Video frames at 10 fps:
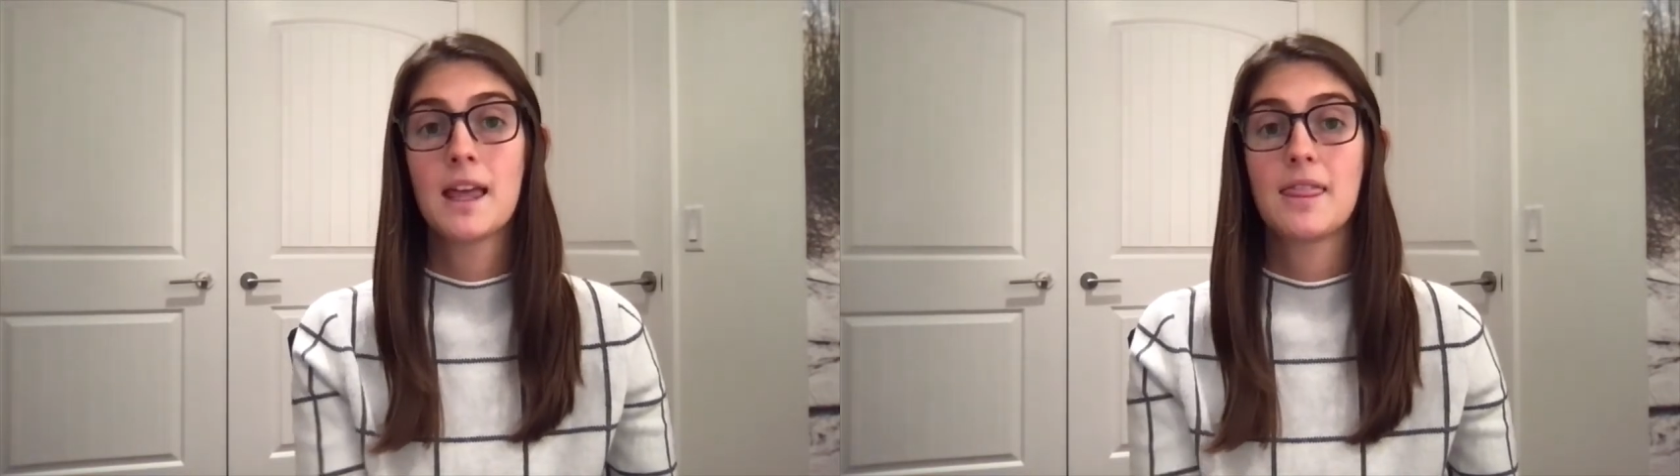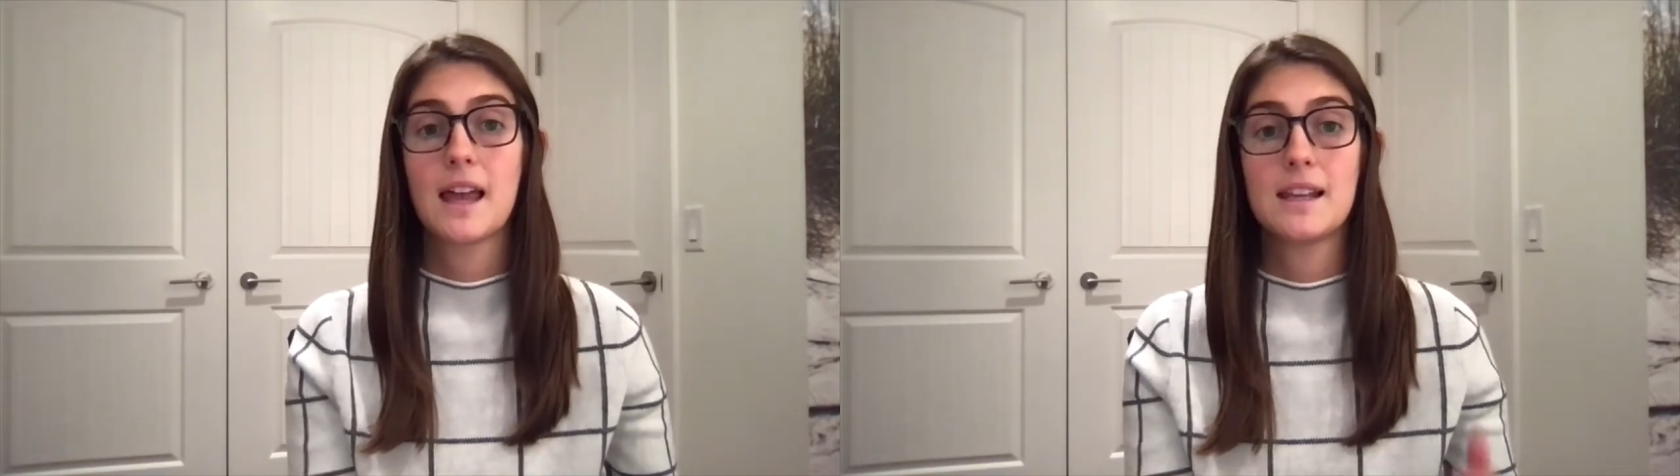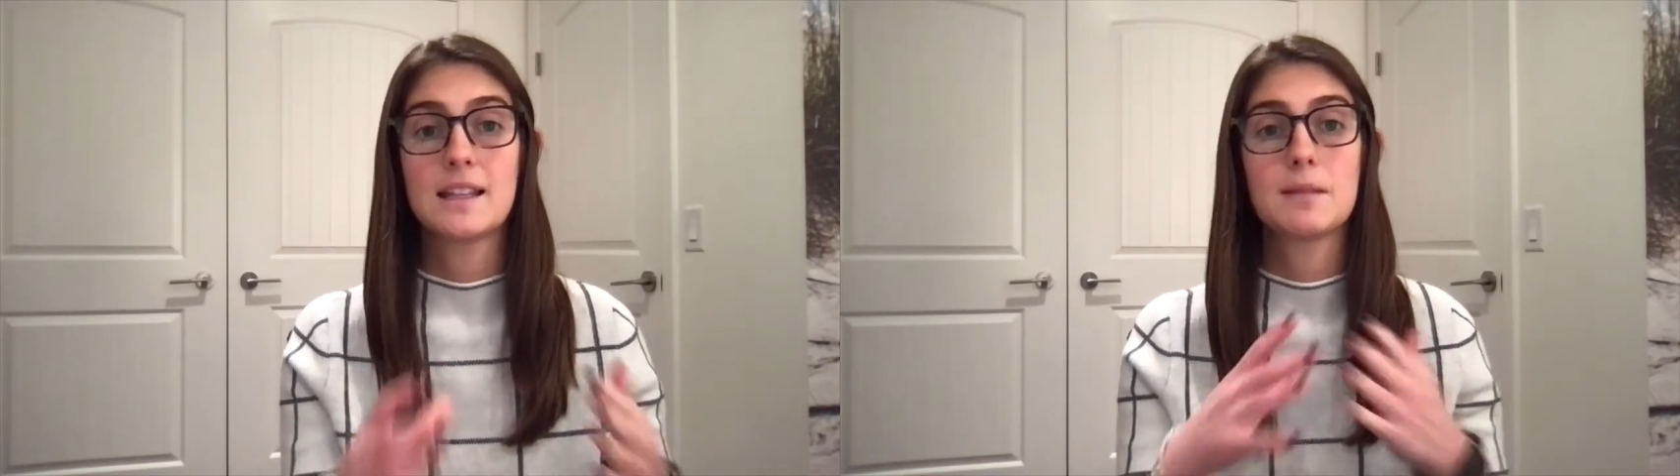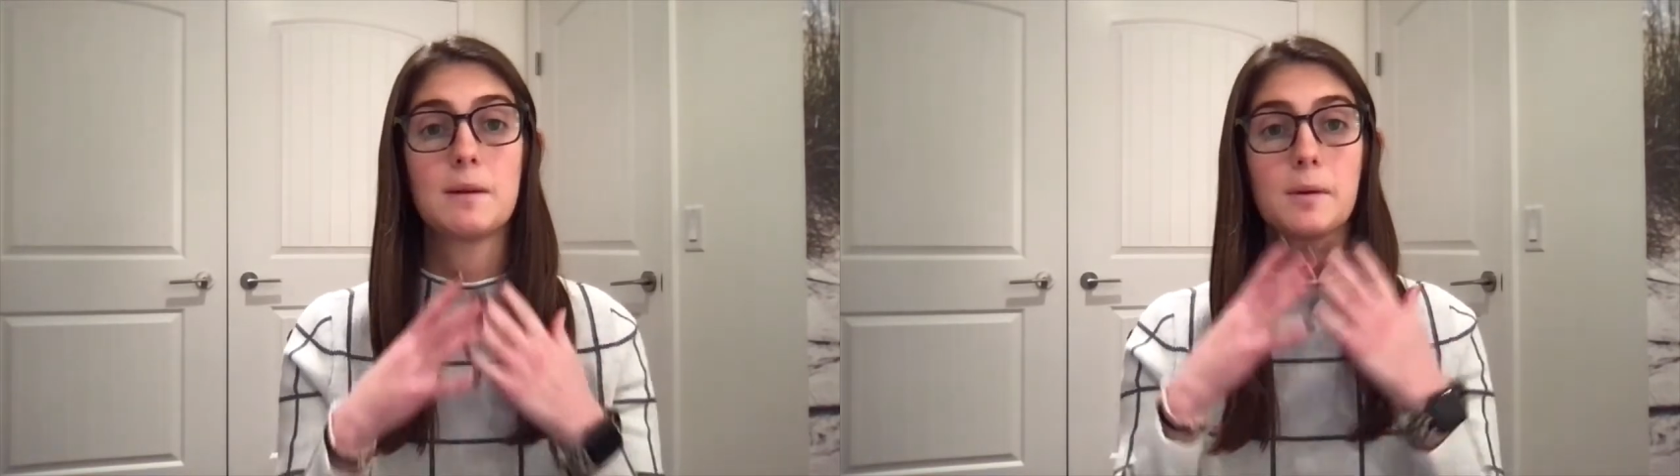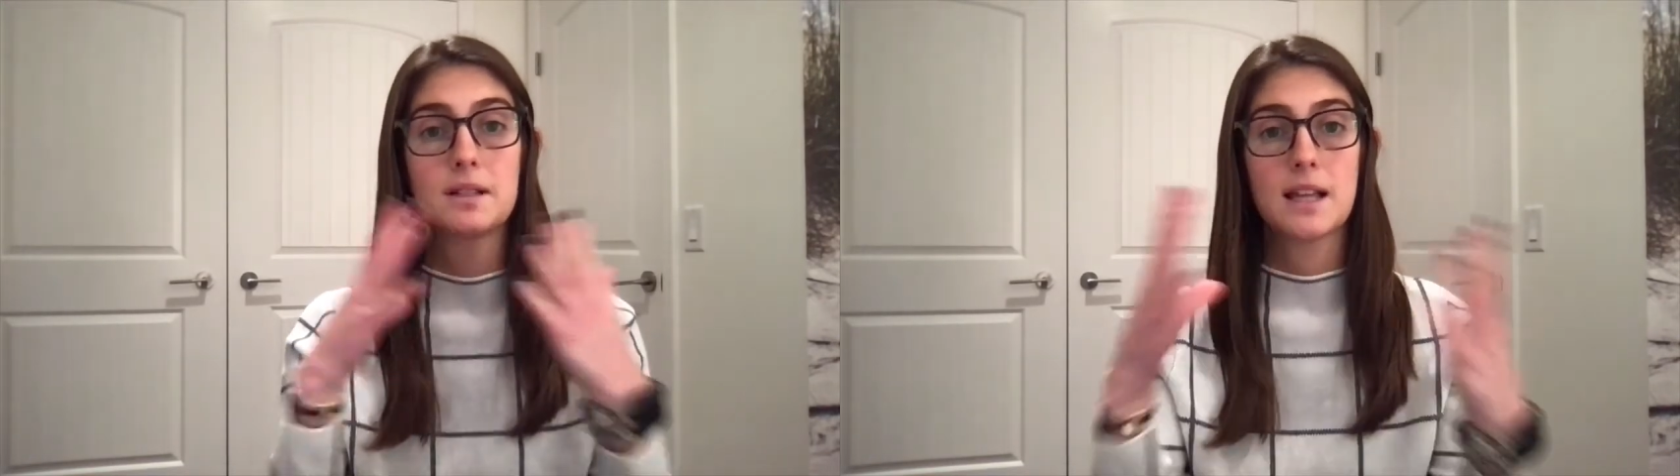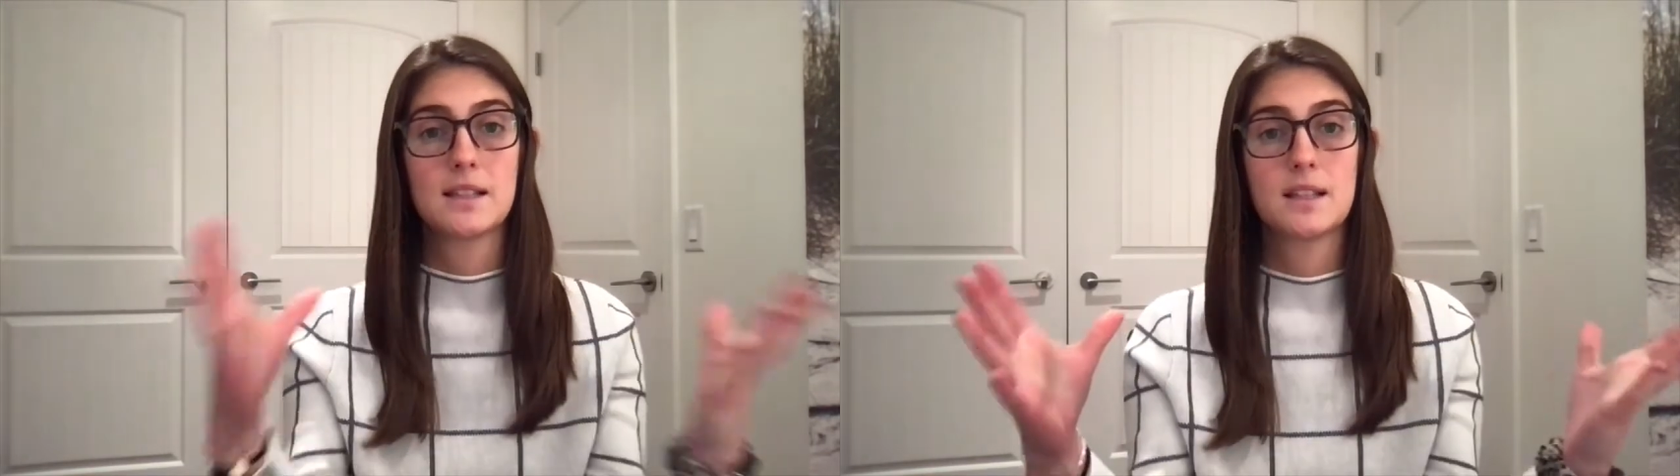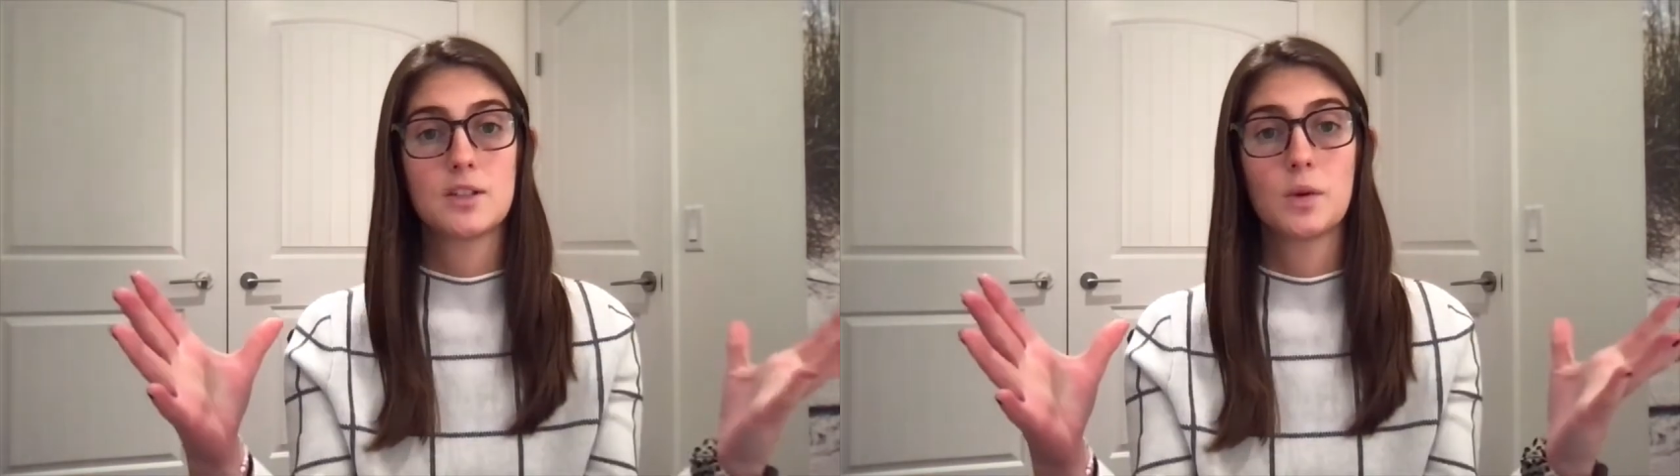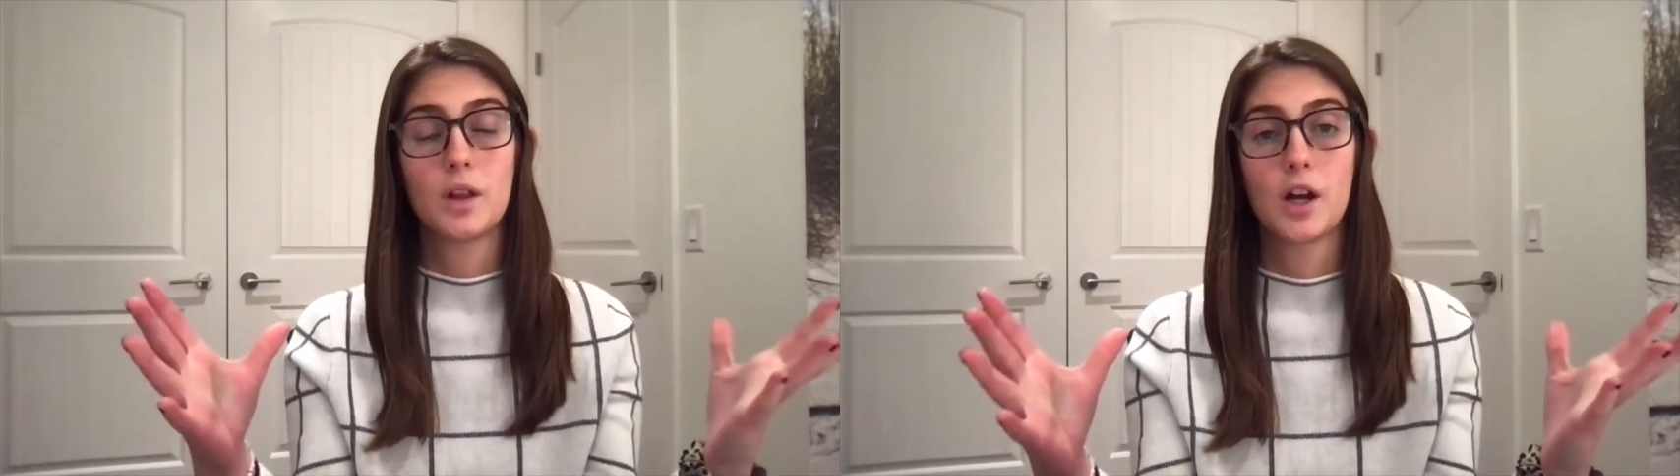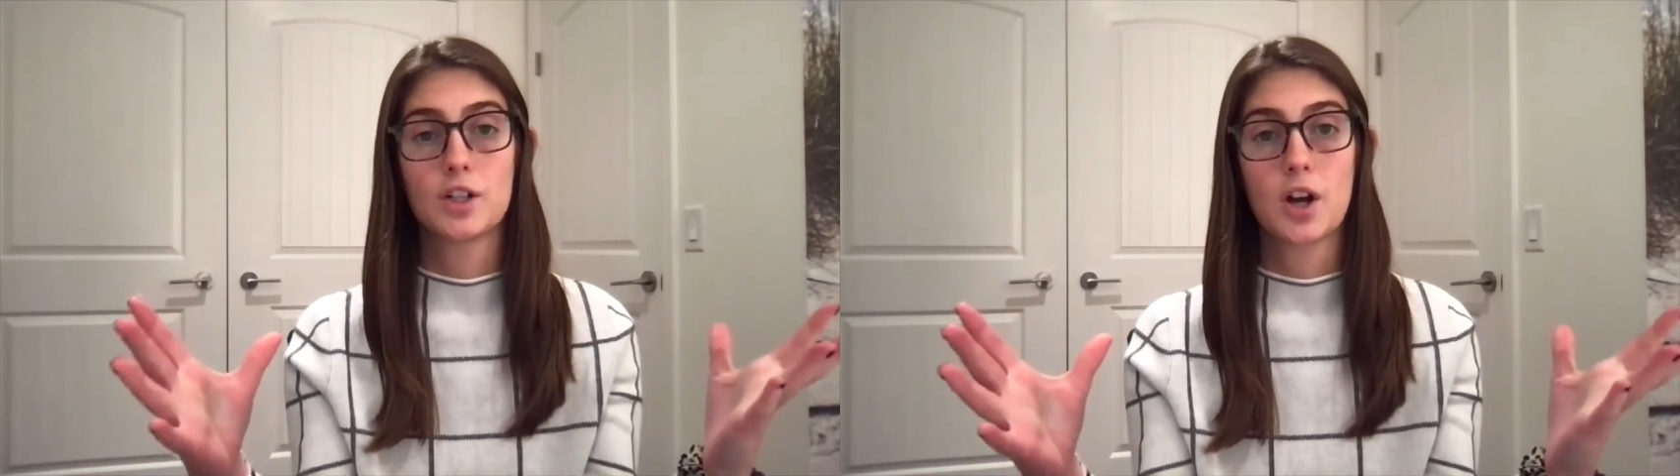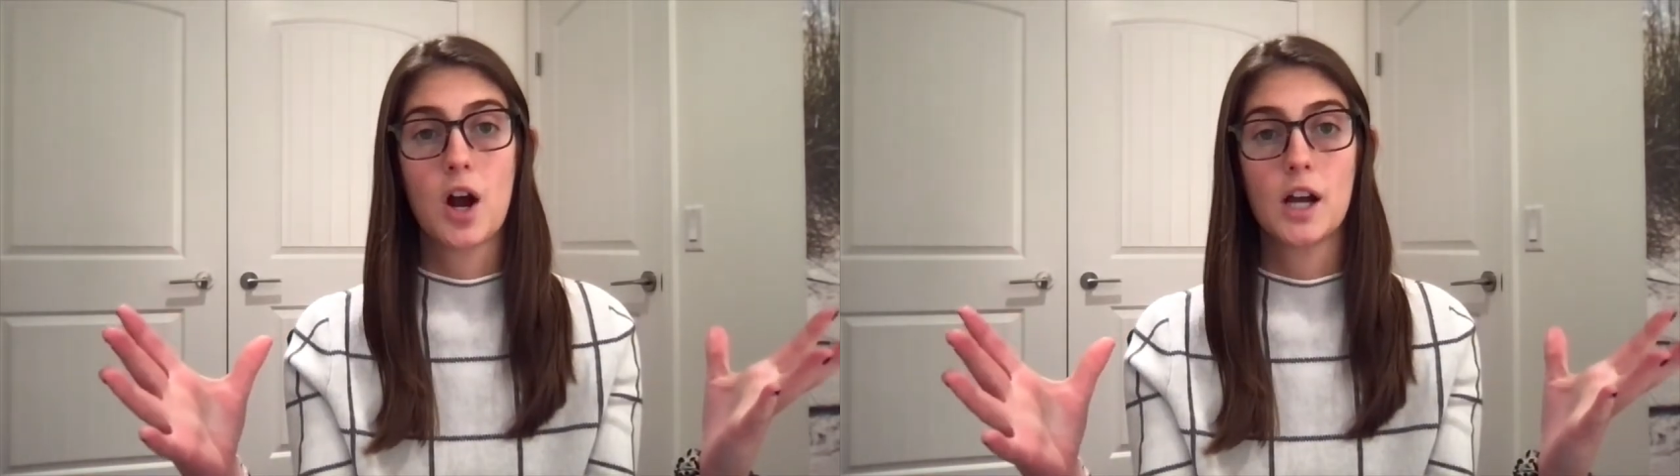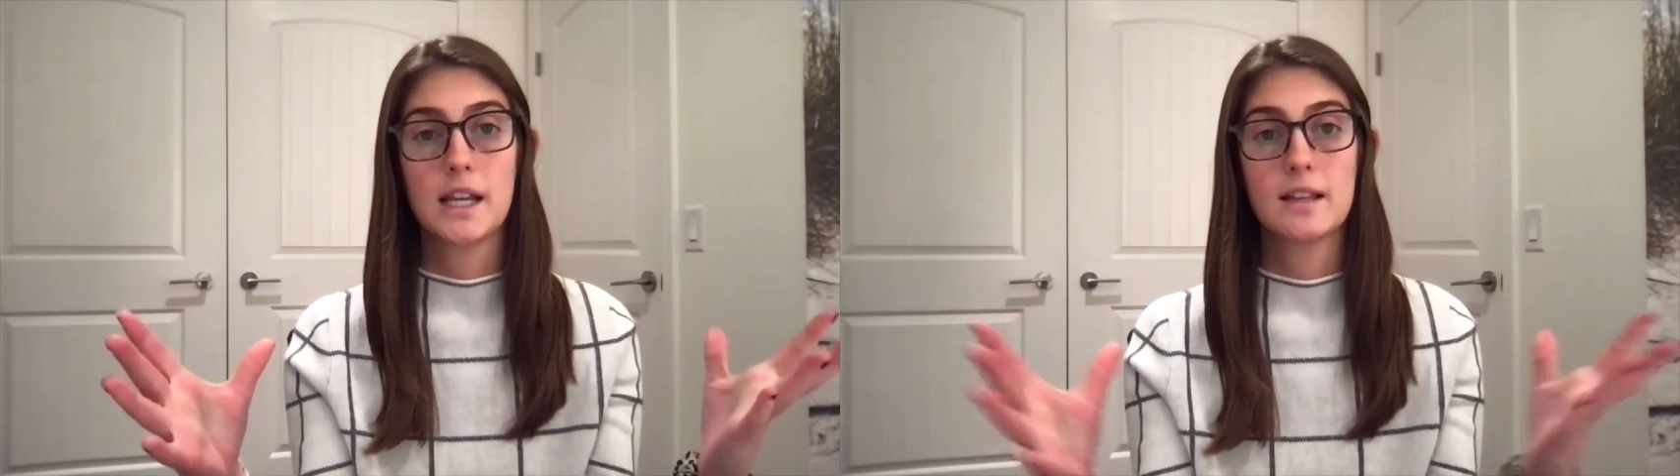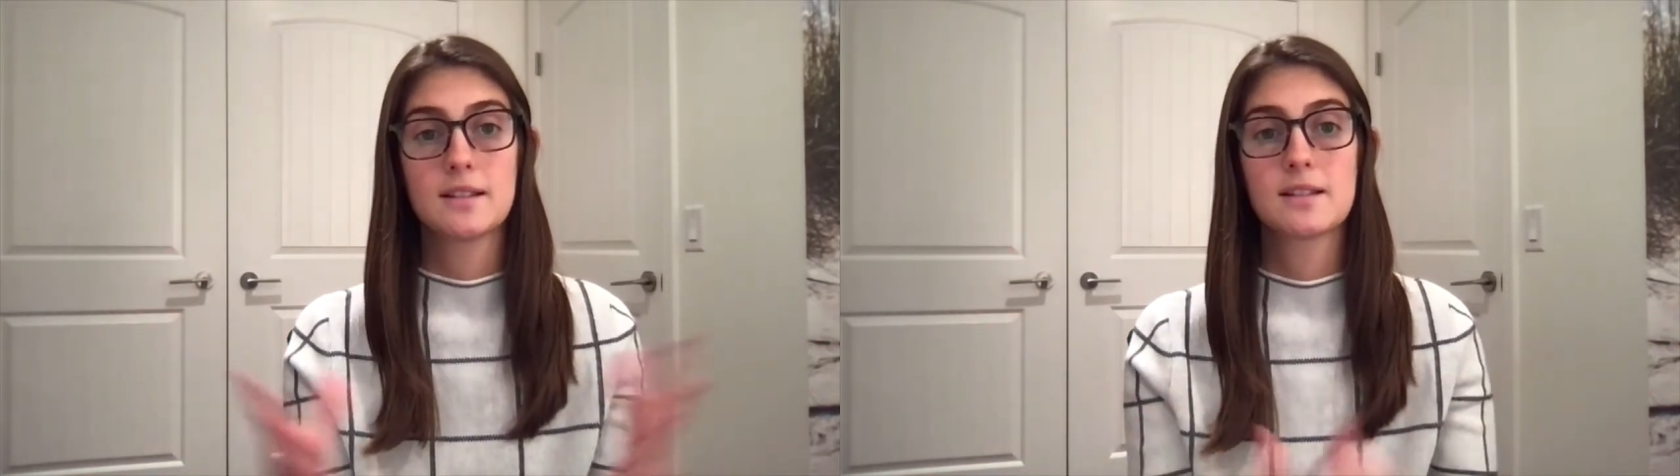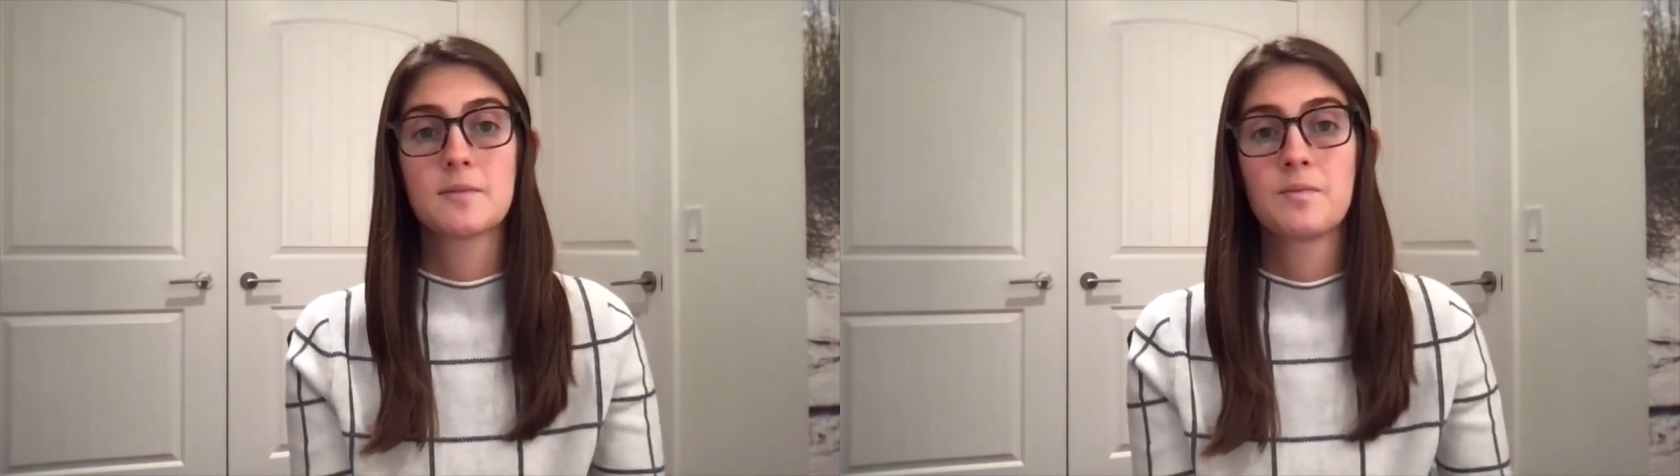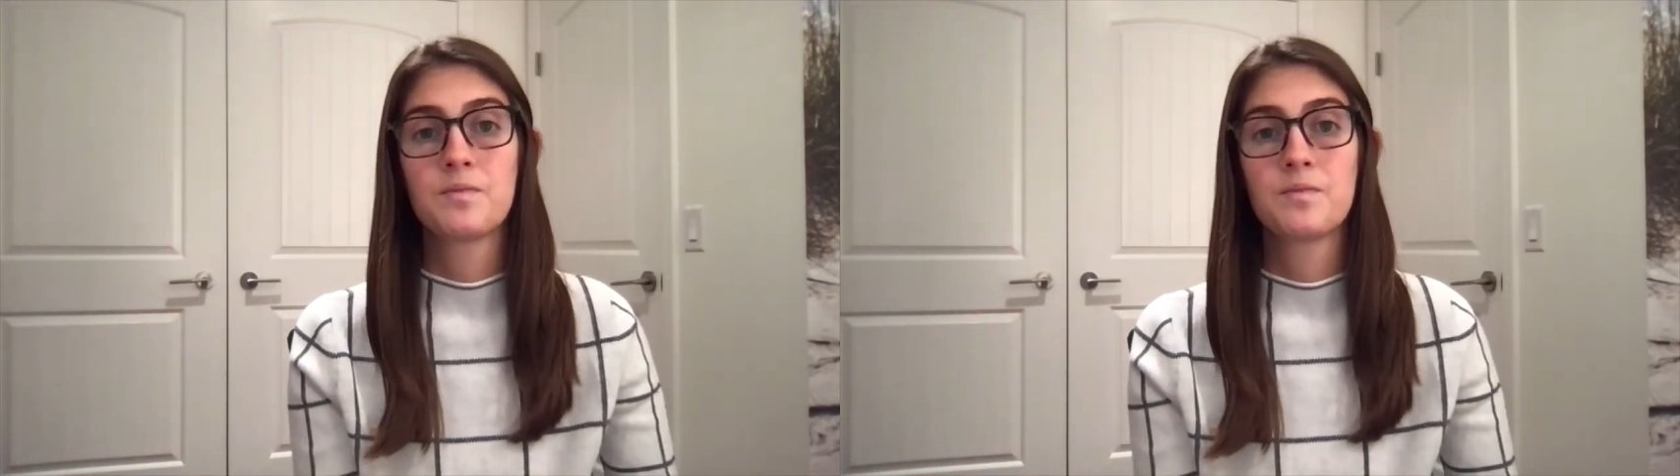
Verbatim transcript: that needs to be presented to a larger audience.